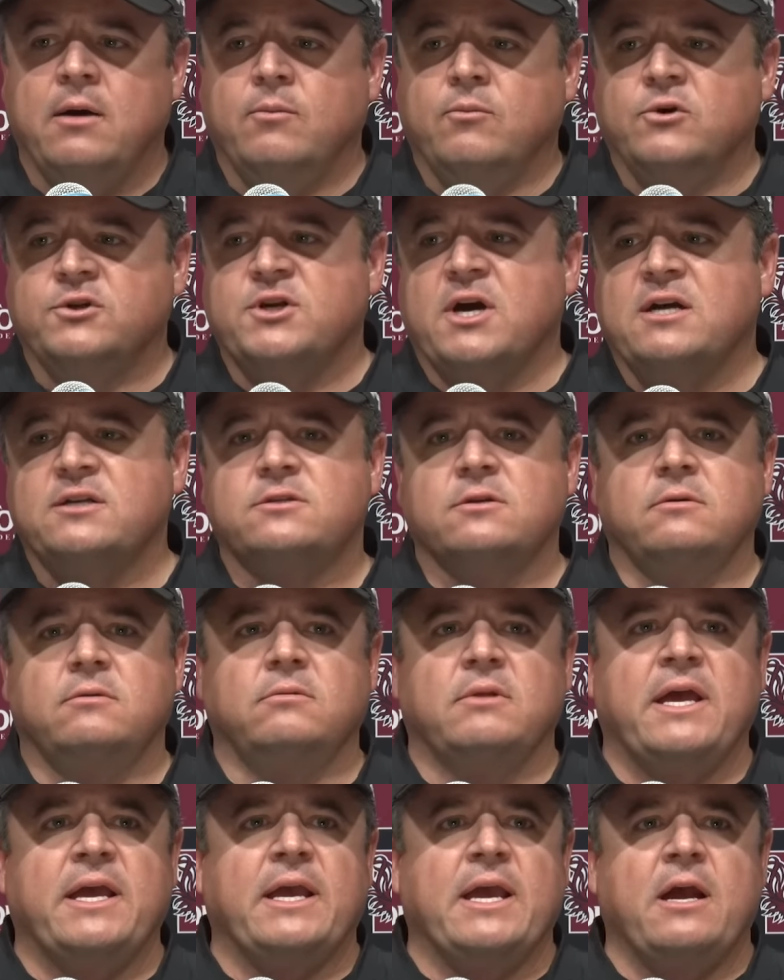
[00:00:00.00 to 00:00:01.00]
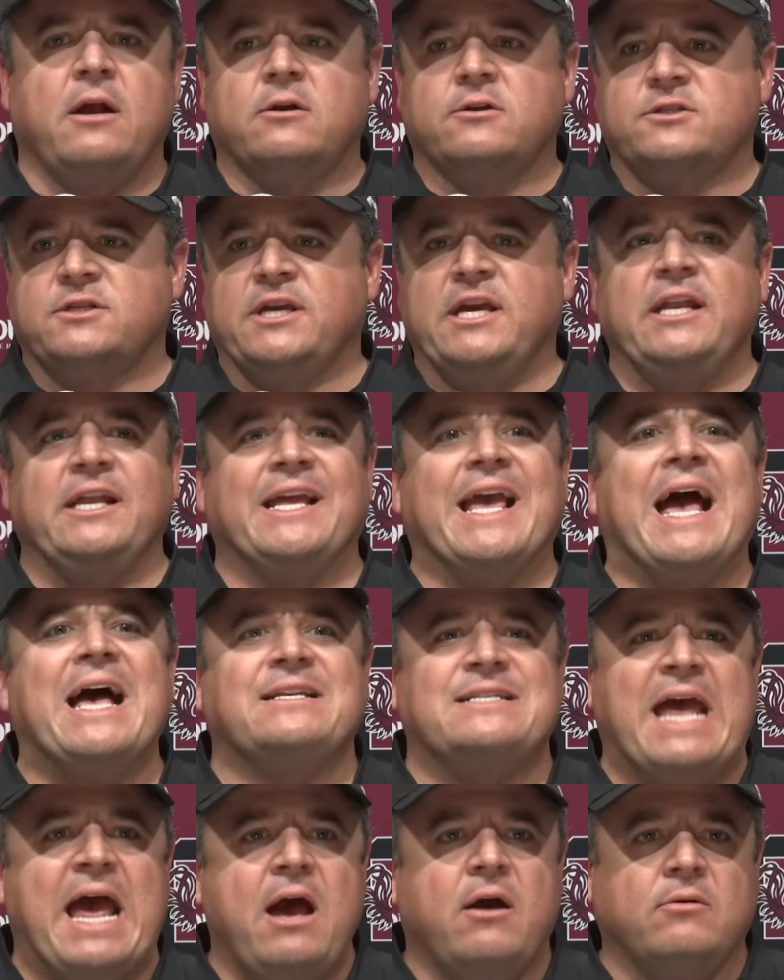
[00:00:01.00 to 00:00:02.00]
which also, like, hurts getting
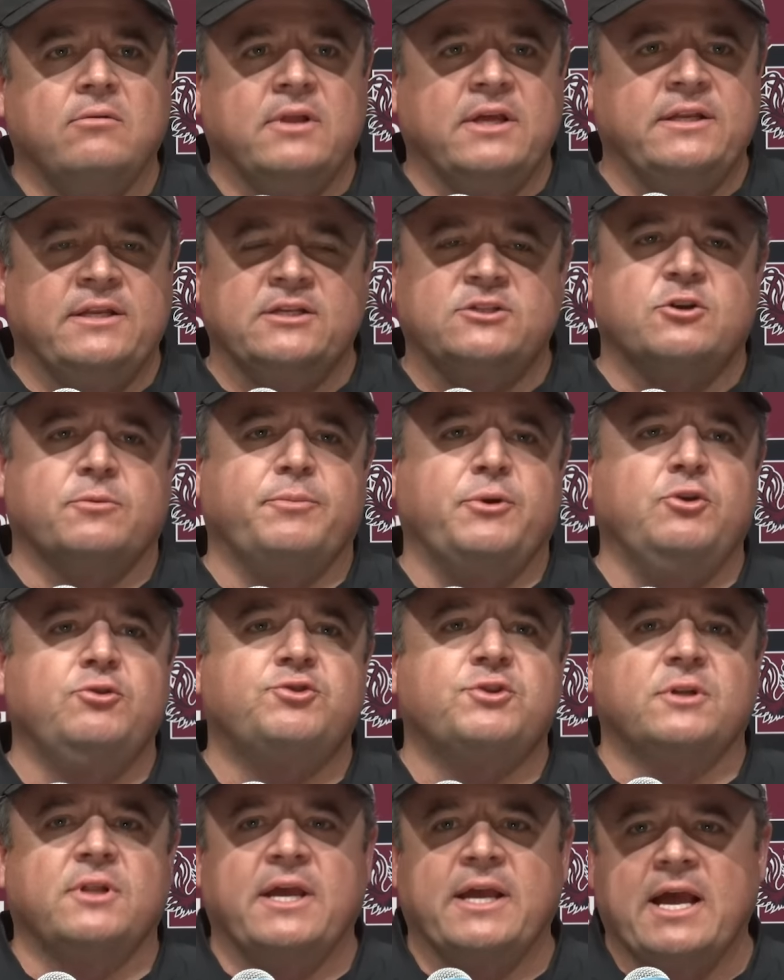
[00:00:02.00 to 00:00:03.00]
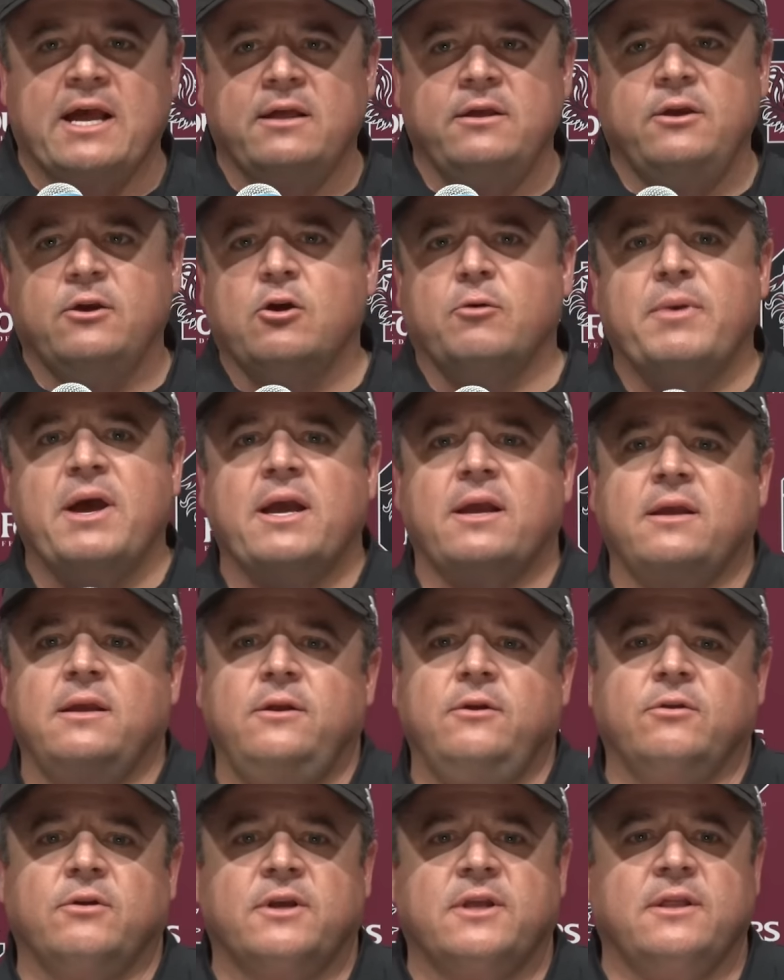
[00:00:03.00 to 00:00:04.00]
guys out, like distribution. Like, you go back and
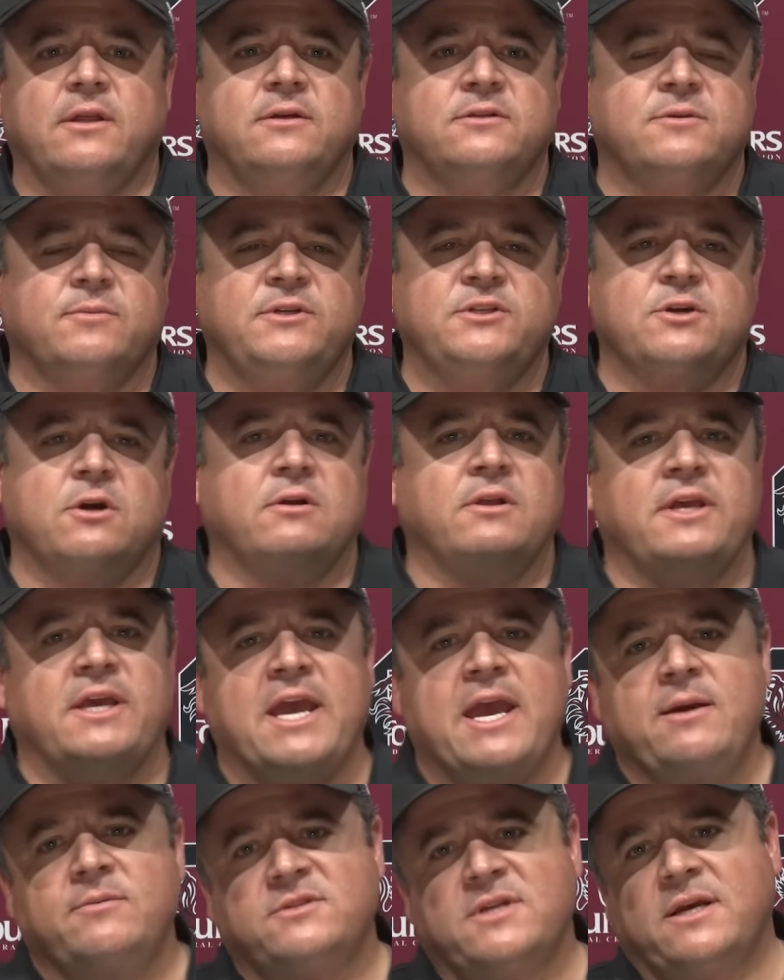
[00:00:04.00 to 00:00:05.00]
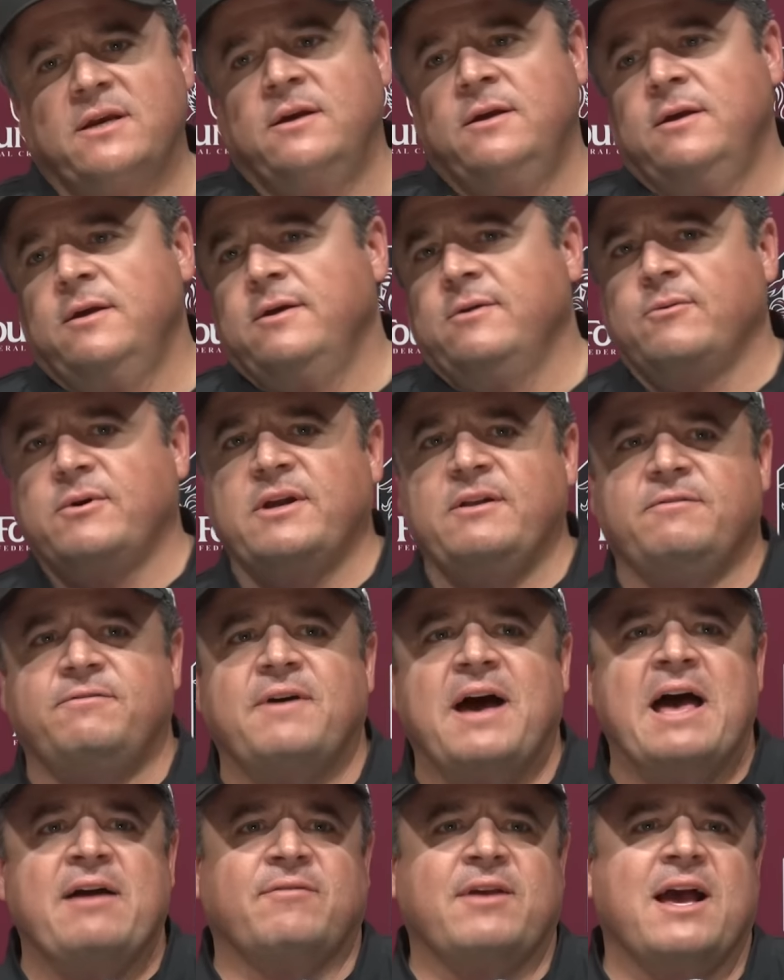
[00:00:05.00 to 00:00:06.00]
you look at some of these early games, like, we're getting
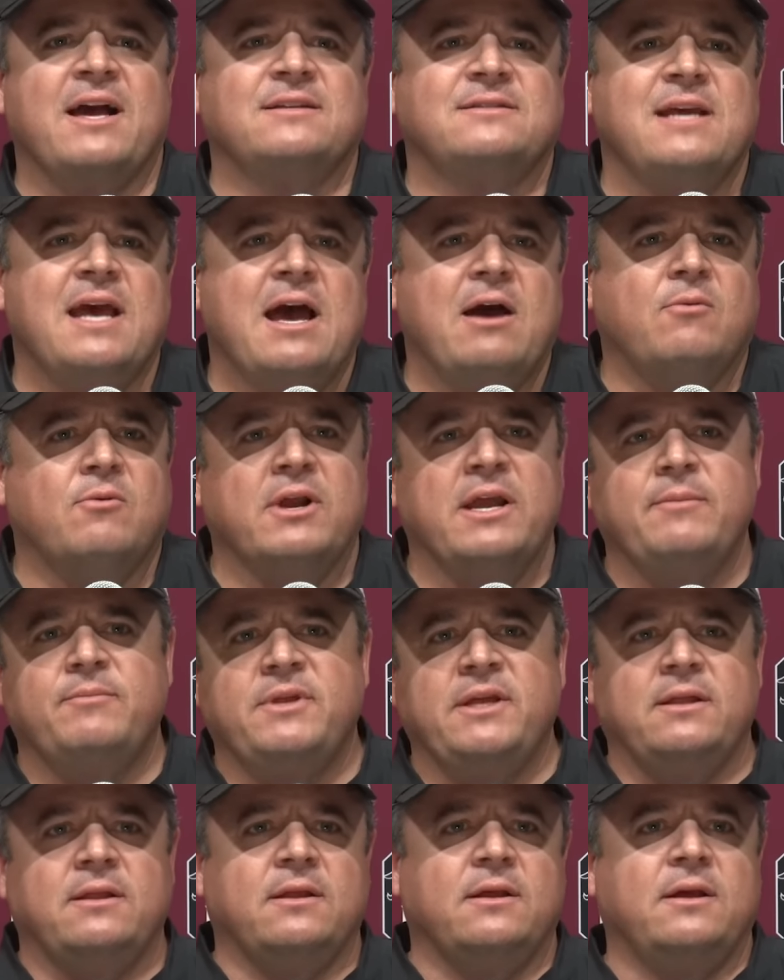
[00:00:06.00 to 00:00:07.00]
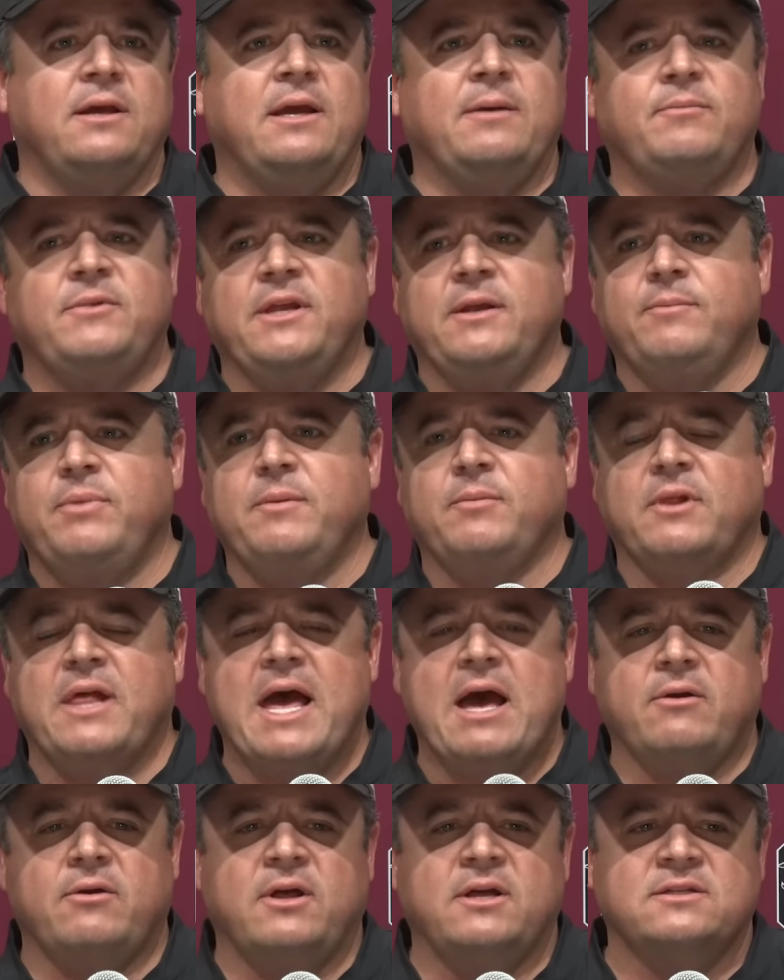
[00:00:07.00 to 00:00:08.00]
five guys out, we're emptying people
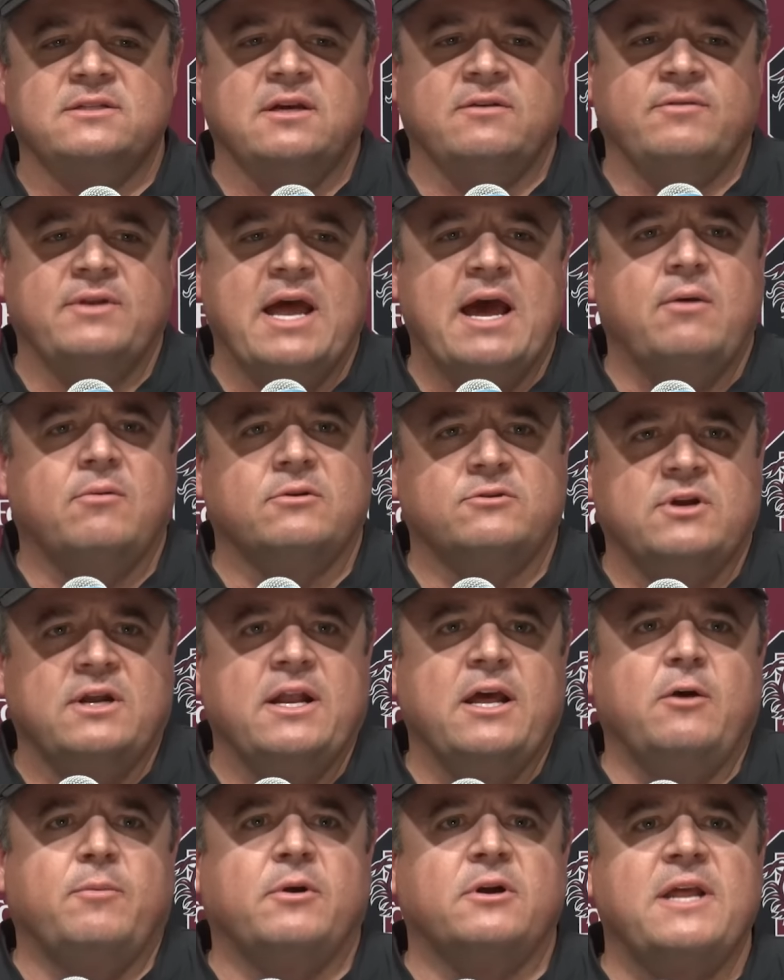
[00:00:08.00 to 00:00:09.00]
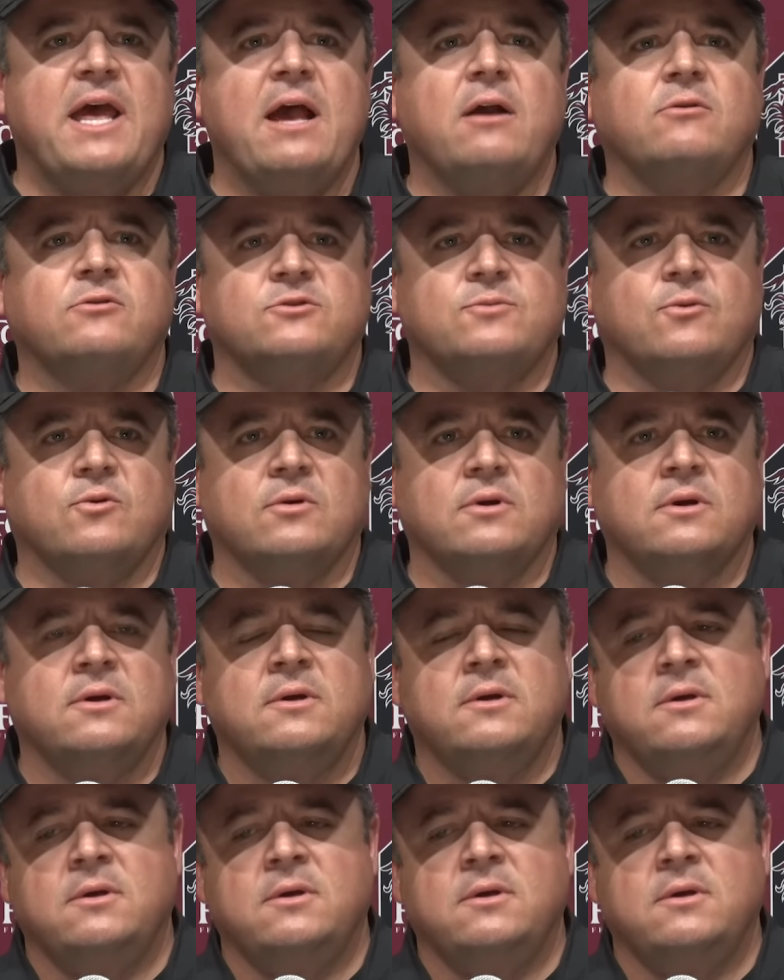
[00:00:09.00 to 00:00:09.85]
out and all that stuff, and now we're trying to help our tackles more.